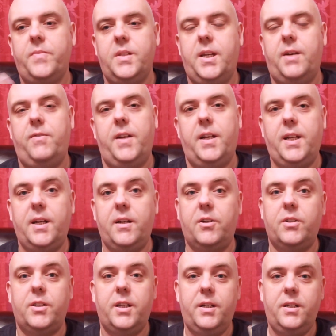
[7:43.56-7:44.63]
Definitely a
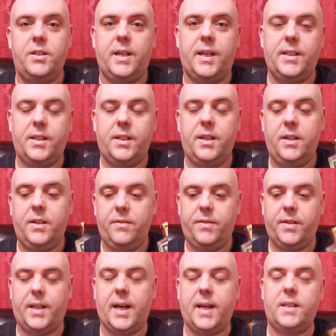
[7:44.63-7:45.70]
good scent
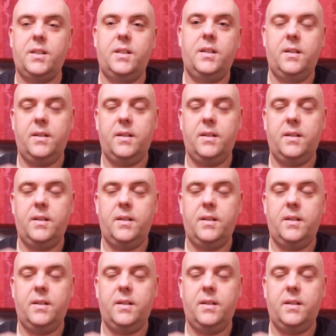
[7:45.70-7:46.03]
for that.